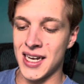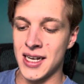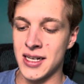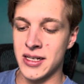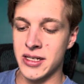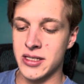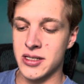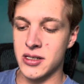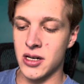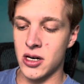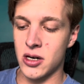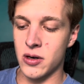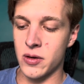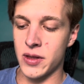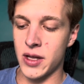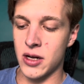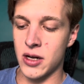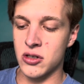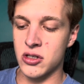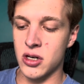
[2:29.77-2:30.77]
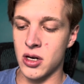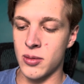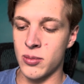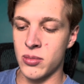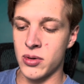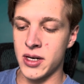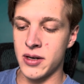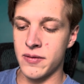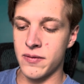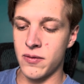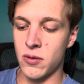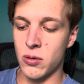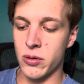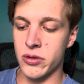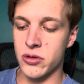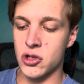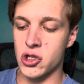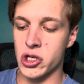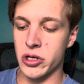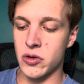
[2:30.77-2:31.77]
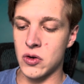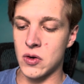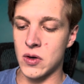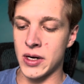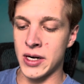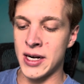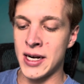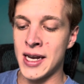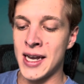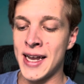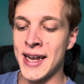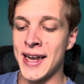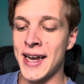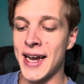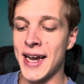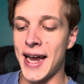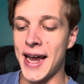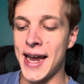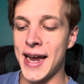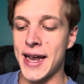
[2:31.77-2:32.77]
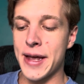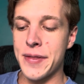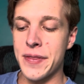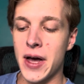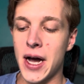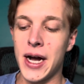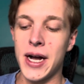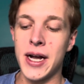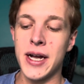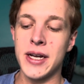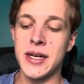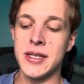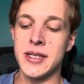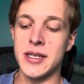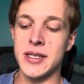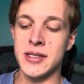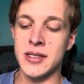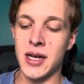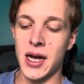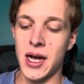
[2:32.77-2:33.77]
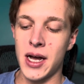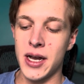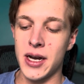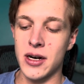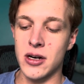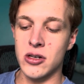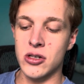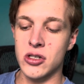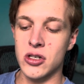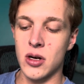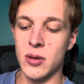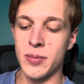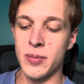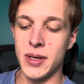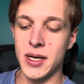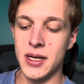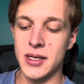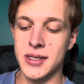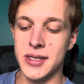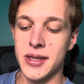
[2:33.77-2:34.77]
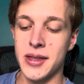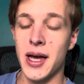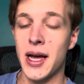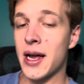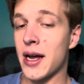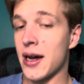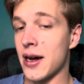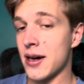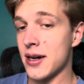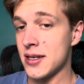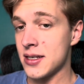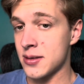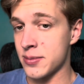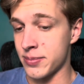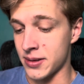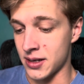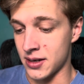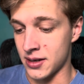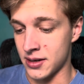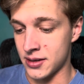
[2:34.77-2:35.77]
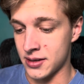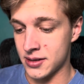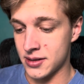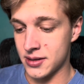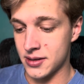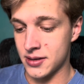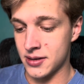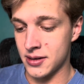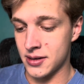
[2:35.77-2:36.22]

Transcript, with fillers: In sorrow thou shalt bring forth children, and thy desire shall be to thy husband,